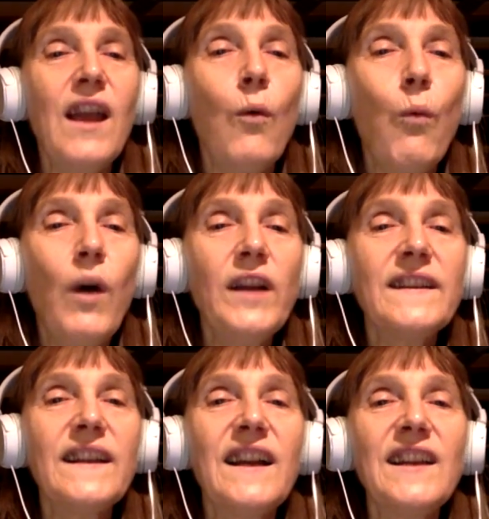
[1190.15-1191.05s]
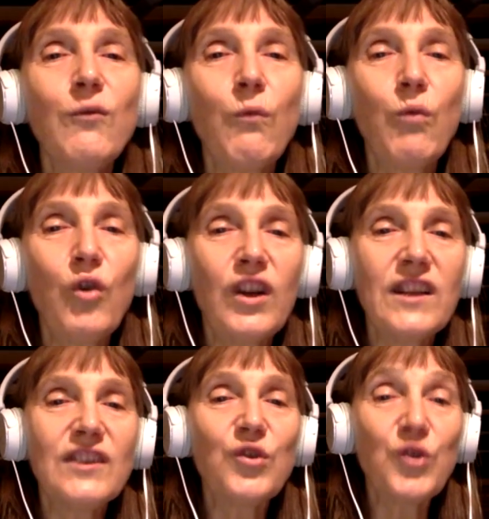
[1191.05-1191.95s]
What kind of
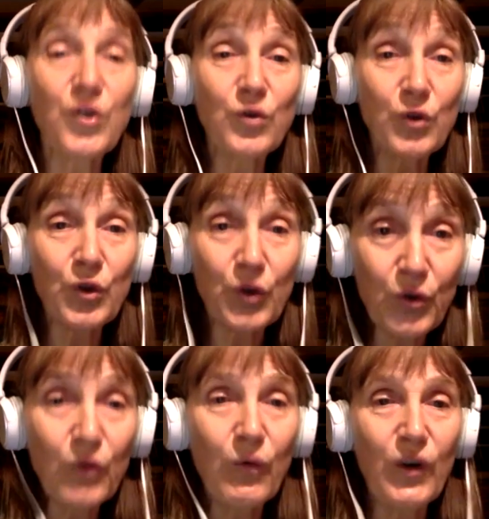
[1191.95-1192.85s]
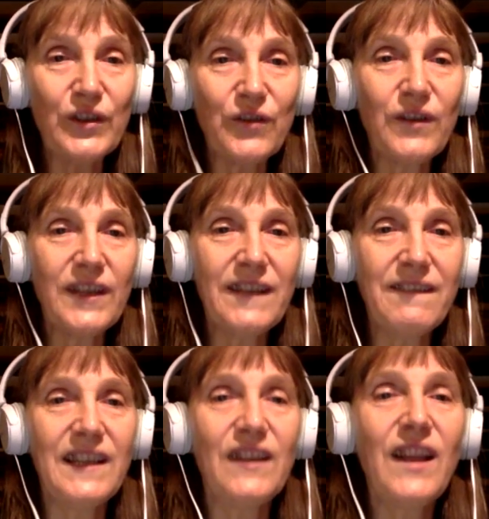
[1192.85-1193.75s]
world do you want to live
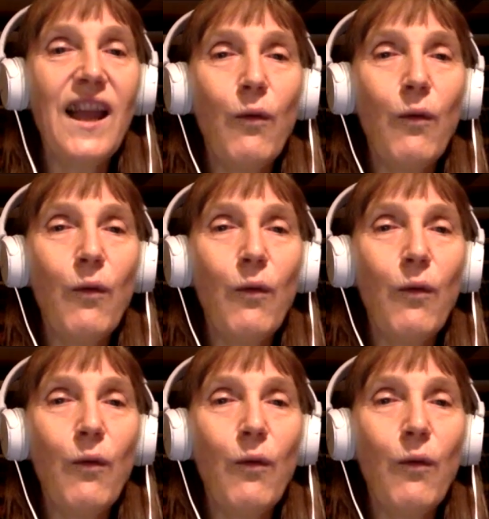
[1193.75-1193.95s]
in?